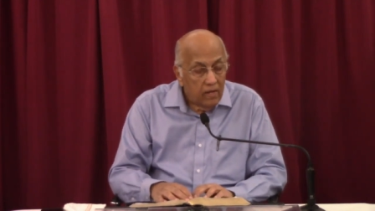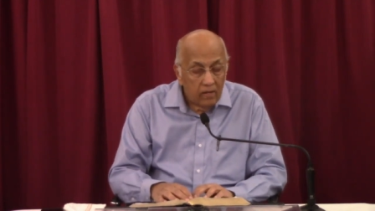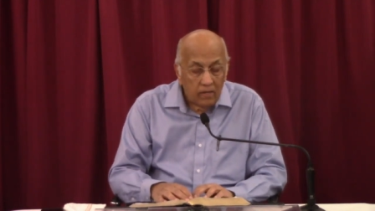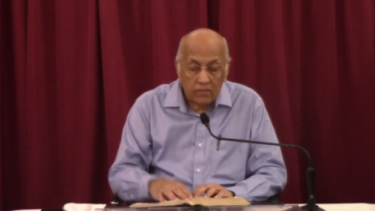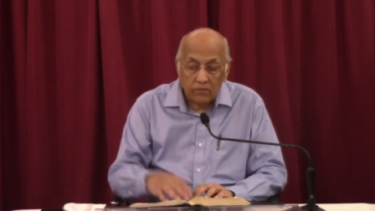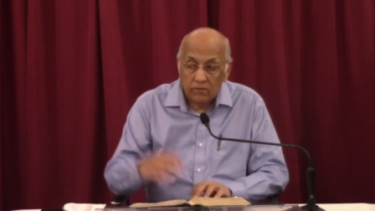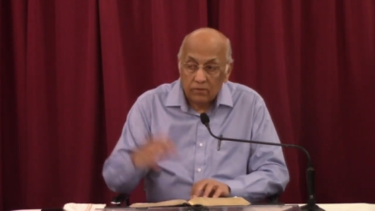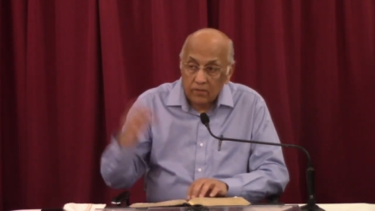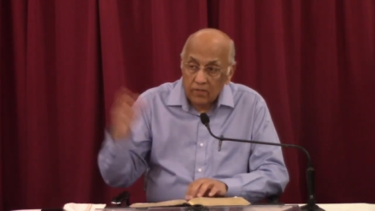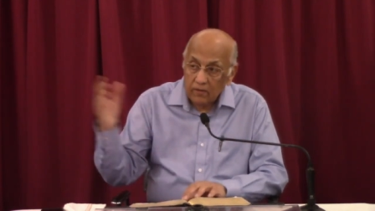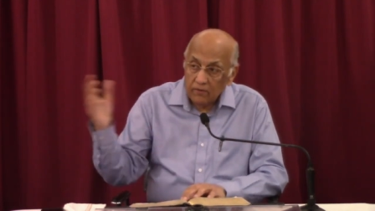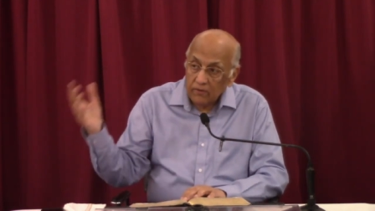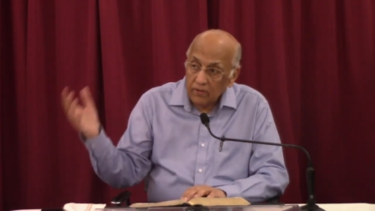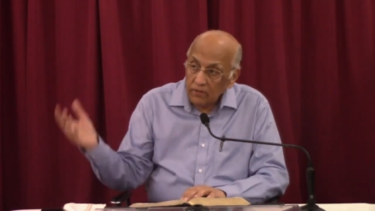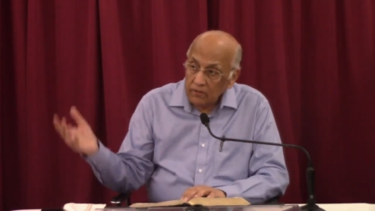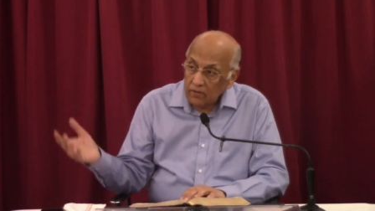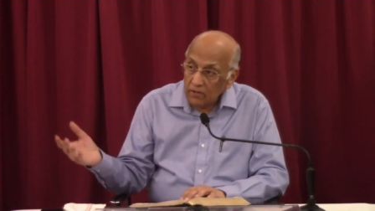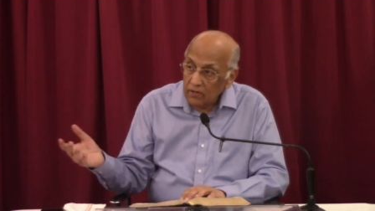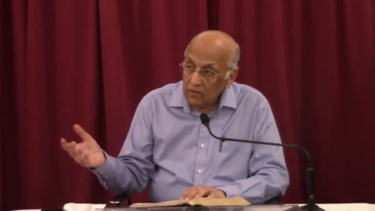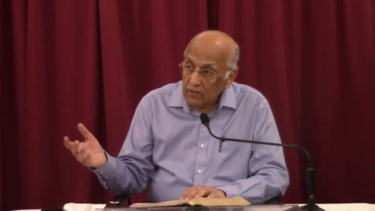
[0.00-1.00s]
Let's go and give it
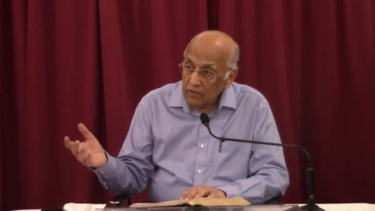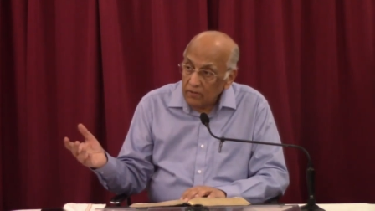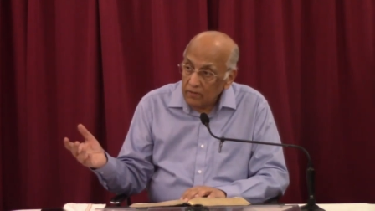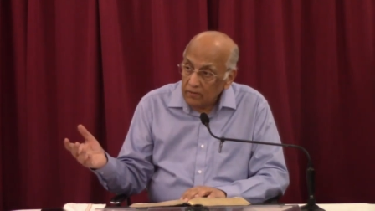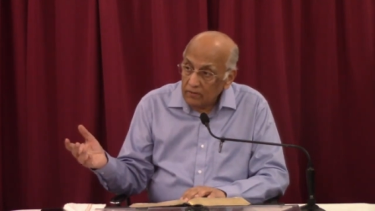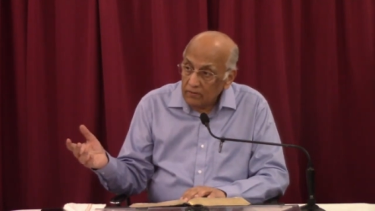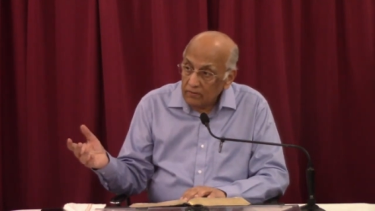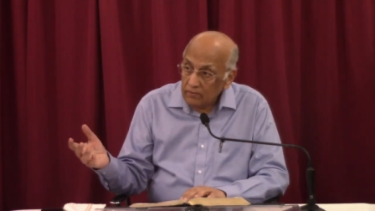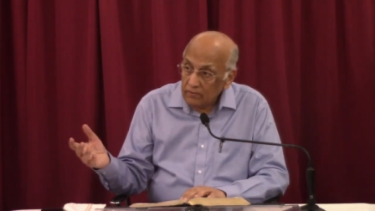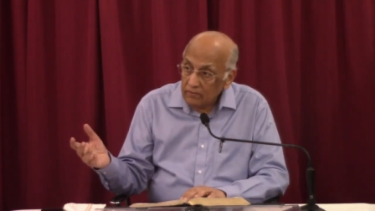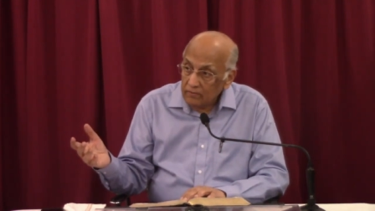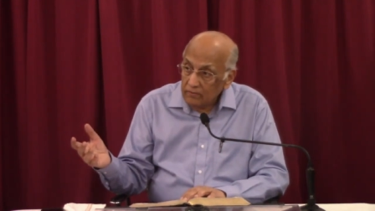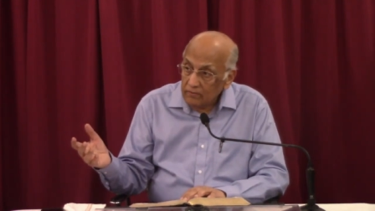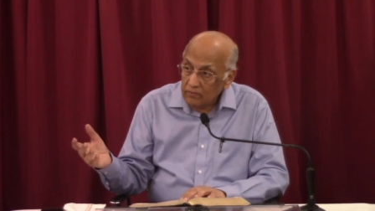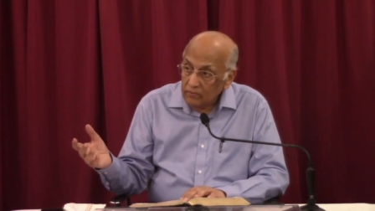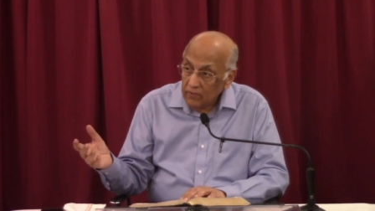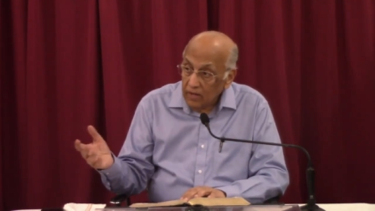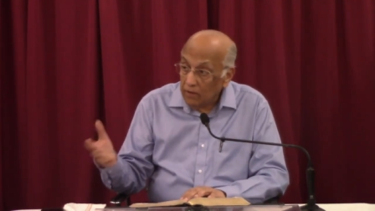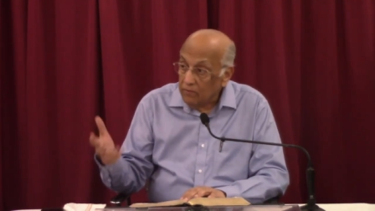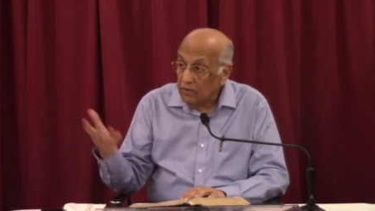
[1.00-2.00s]
to the Lord.
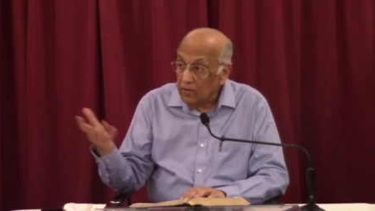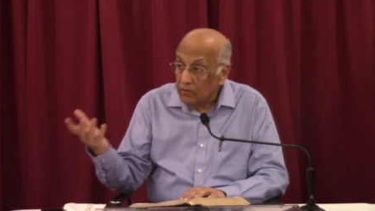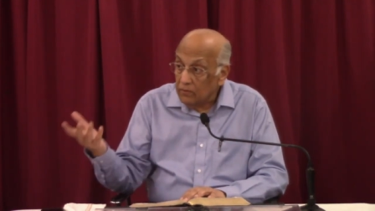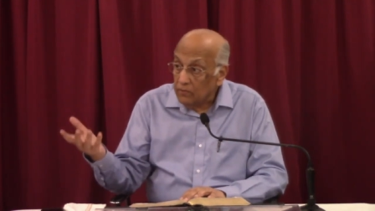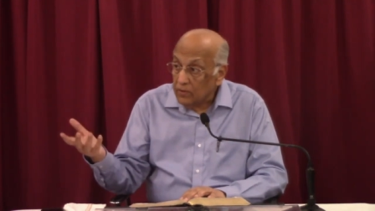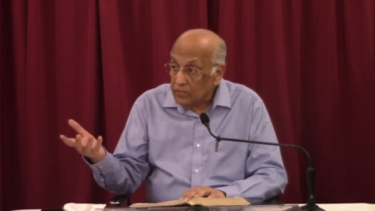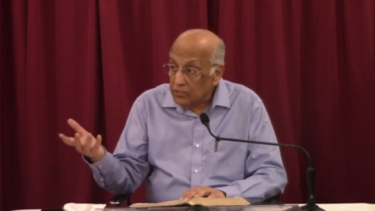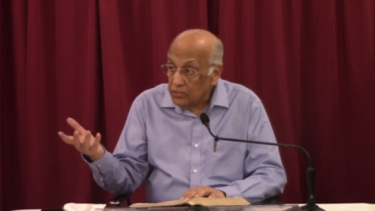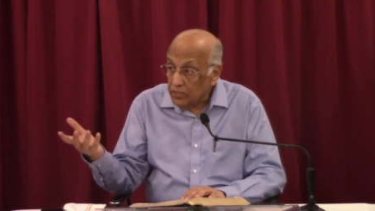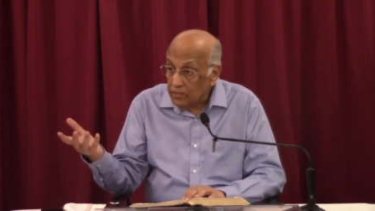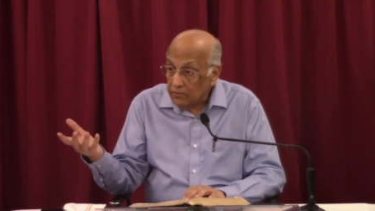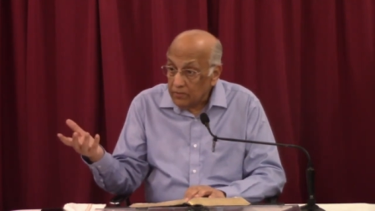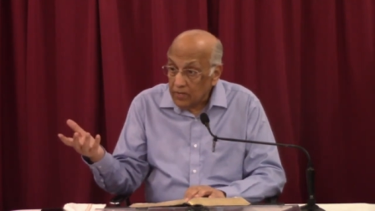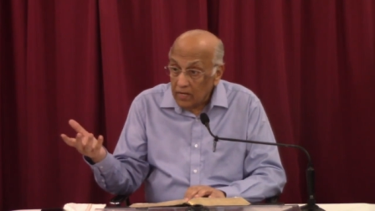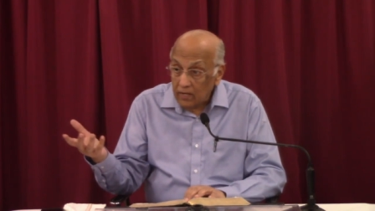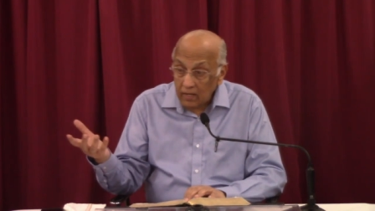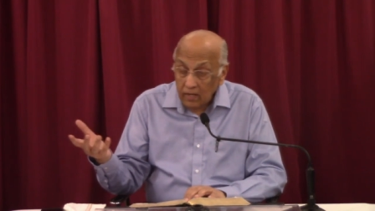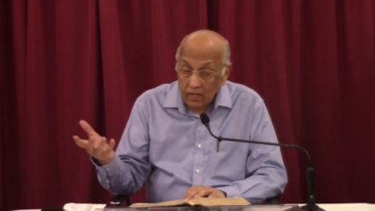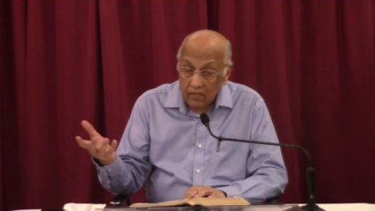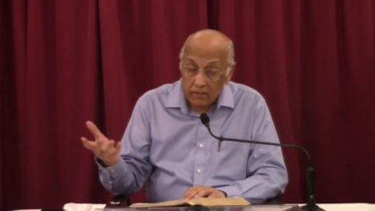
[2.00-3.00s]
We have to give one sheep in
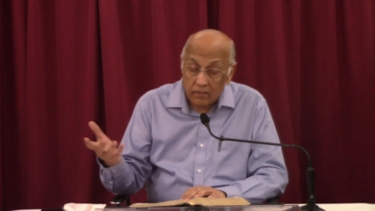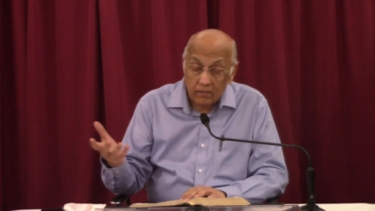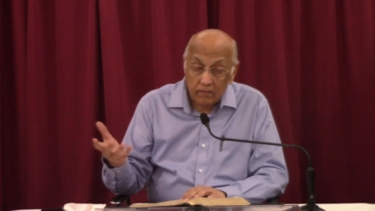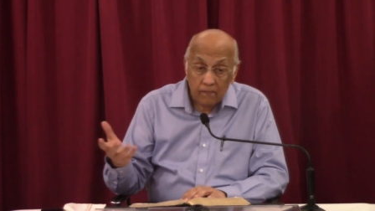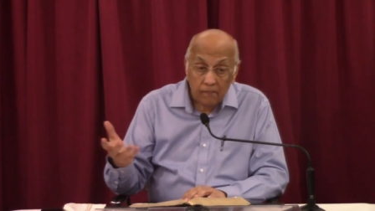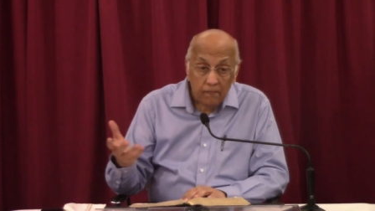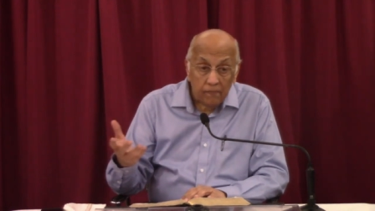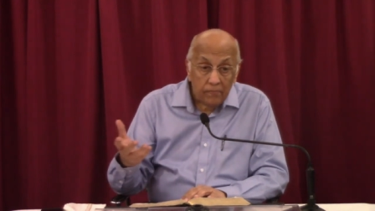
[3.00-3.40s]
any case.